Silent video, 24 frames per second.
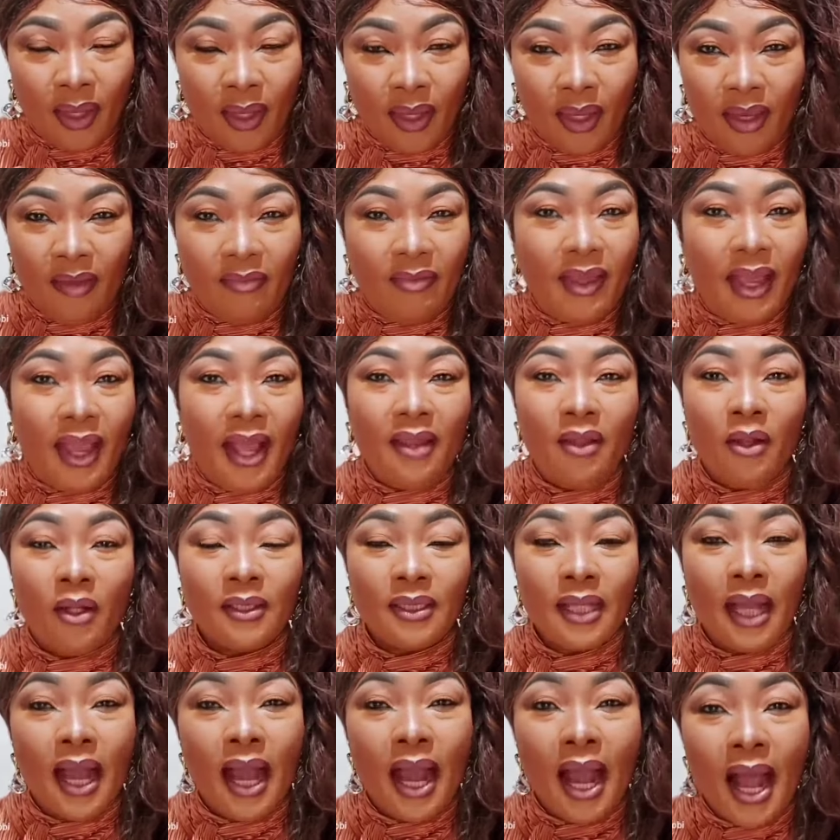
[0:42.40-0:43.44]
if they are
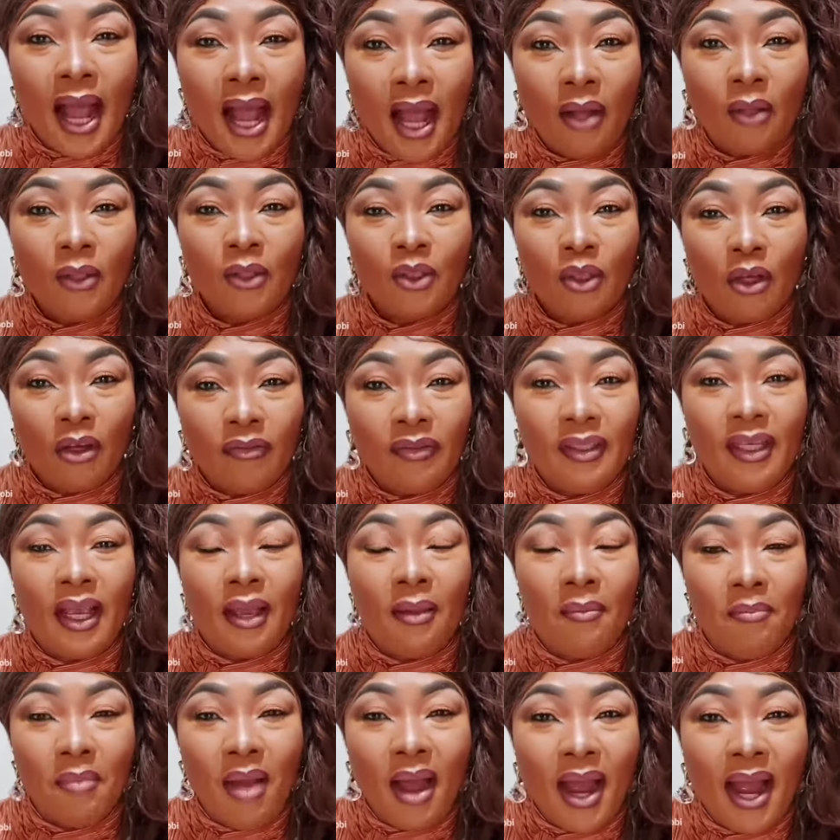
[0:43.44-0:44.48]
not out of
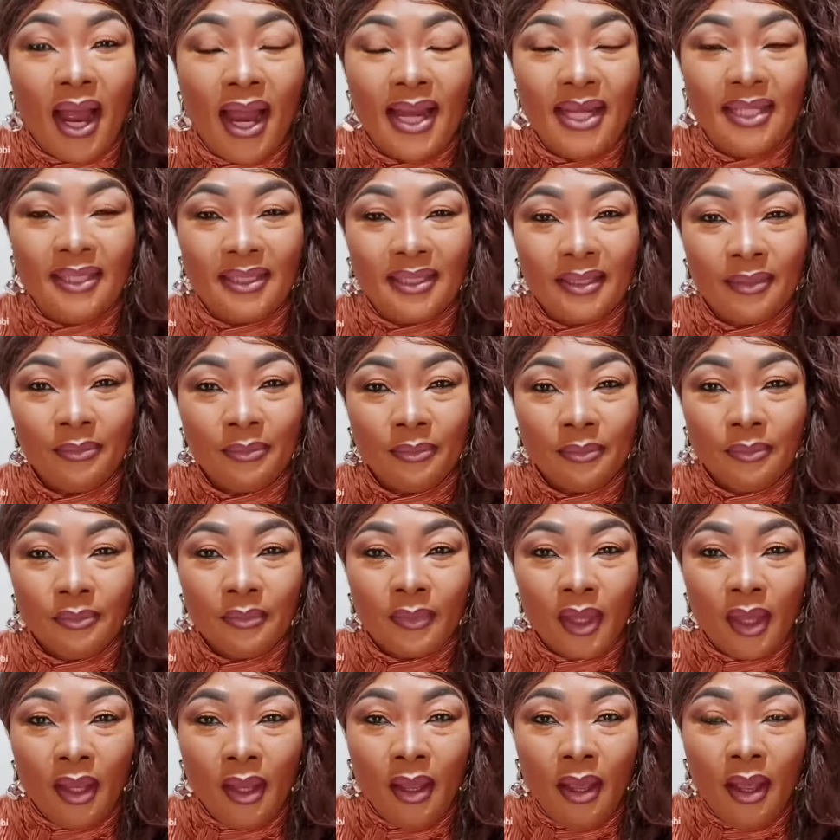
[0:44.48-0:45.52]
their minds,
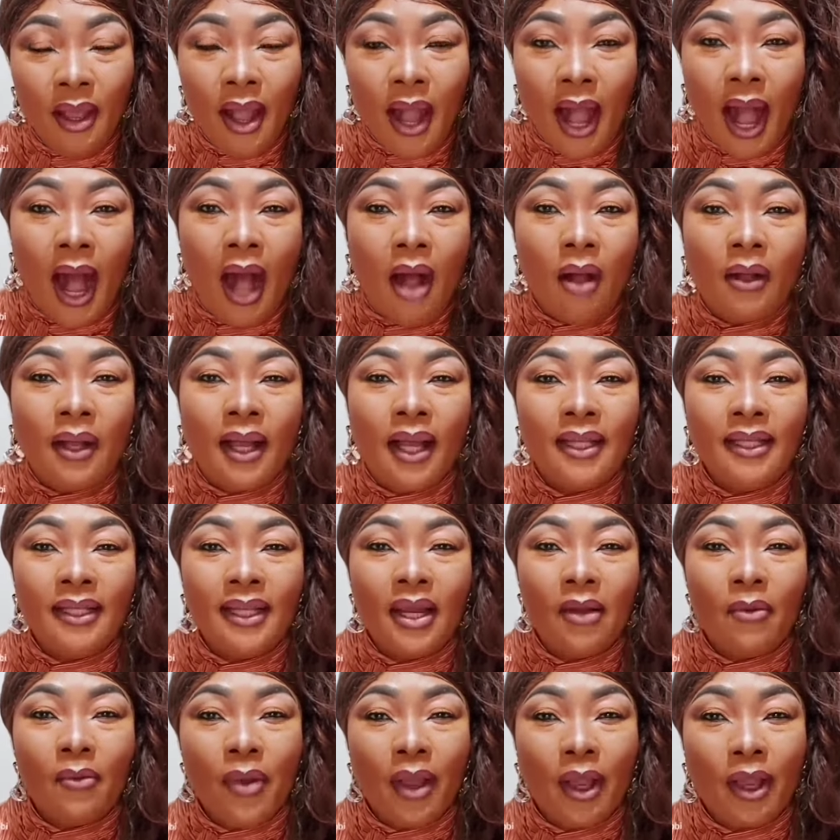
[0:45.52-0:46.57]
how can
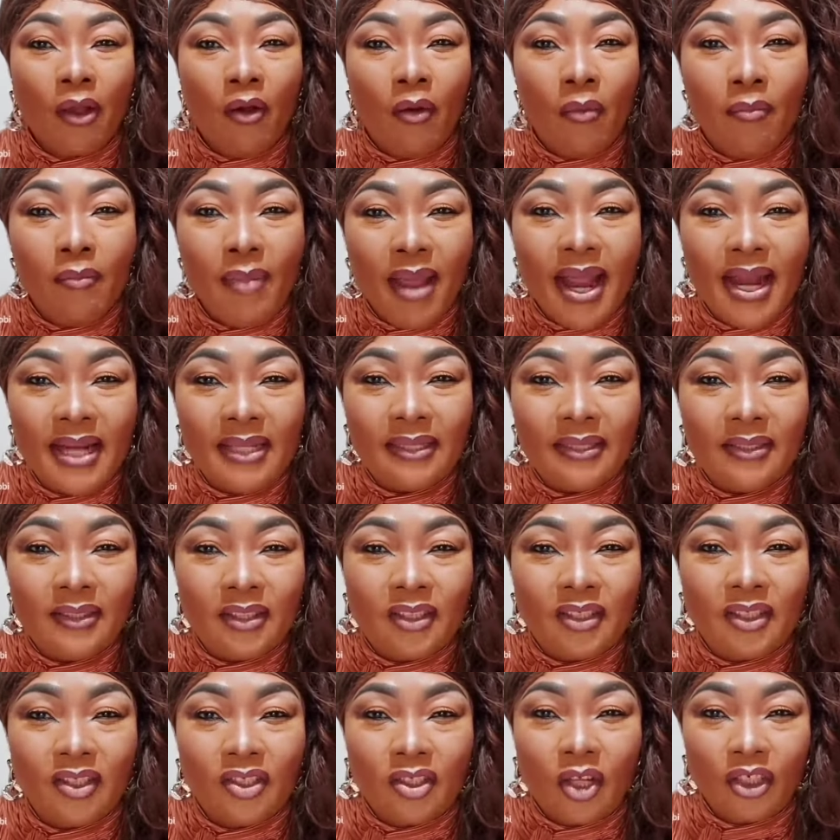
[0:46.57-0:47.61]
they recommend
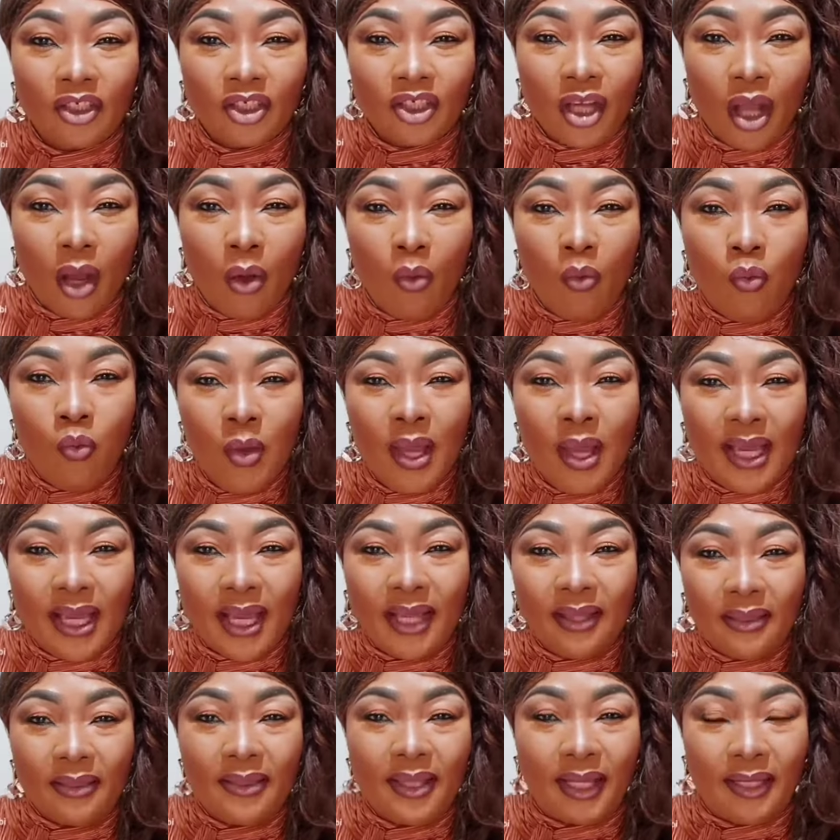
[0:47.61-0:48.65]
such a
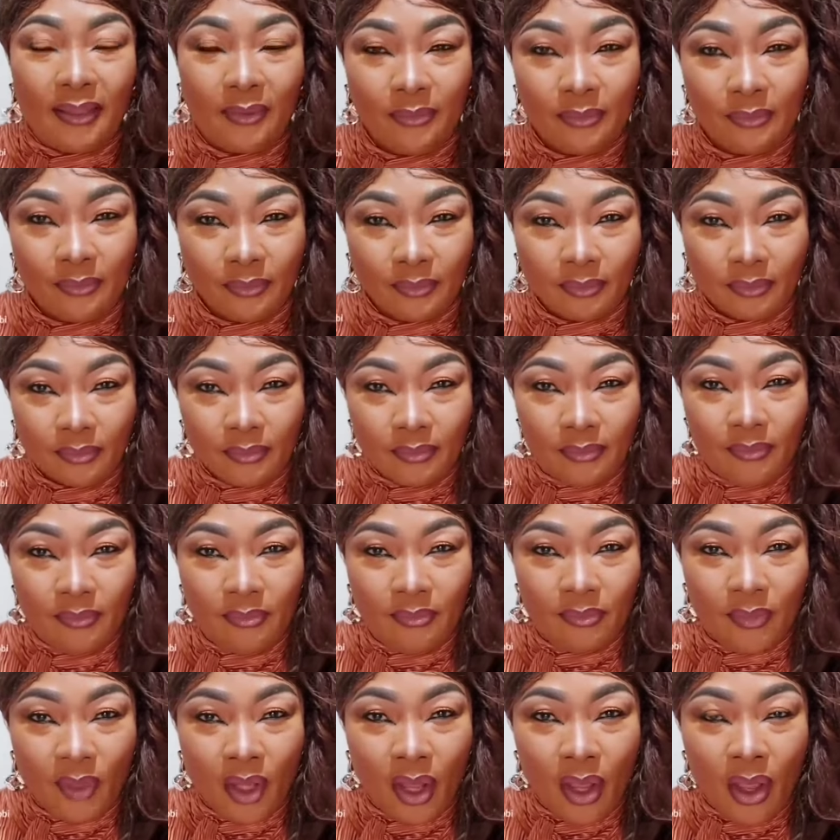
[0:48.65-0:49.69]
wicked thing?
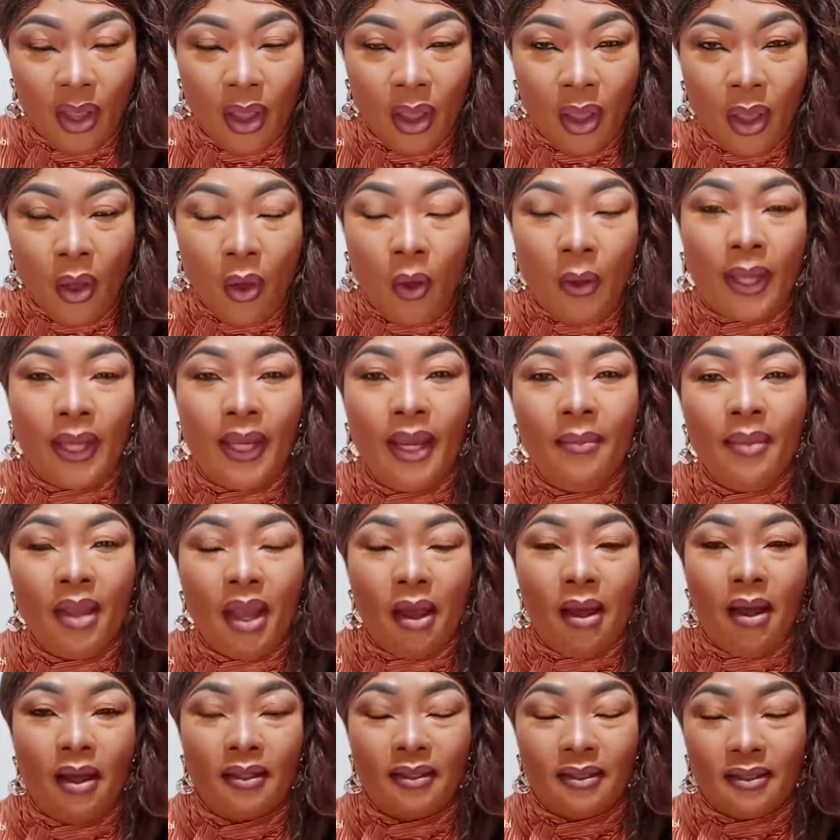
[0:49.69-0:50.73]
Okay, let me
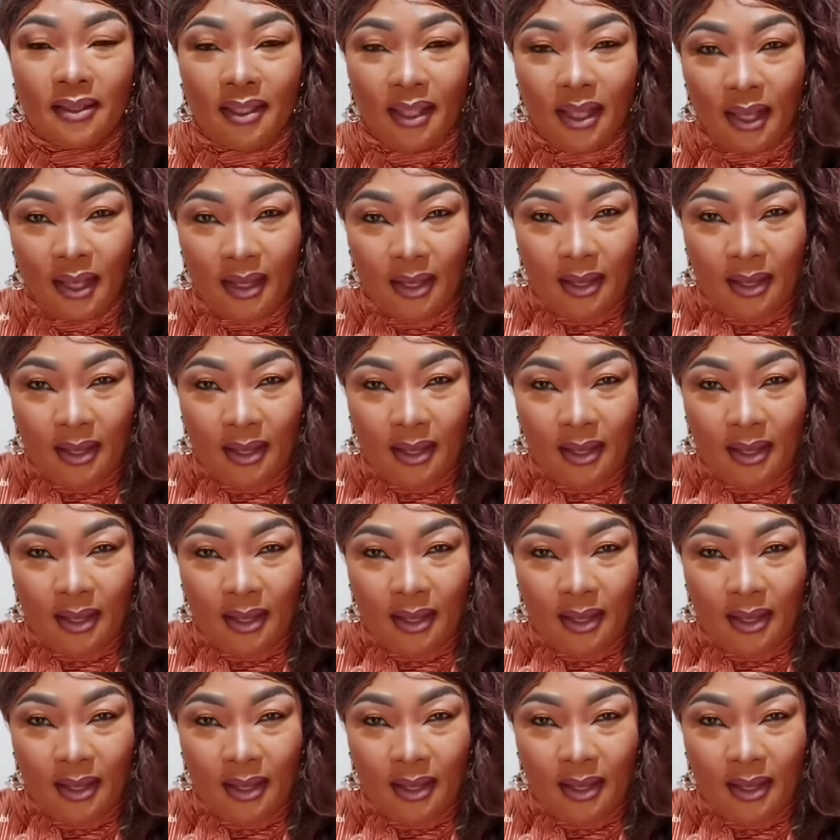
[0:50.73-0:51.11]
ask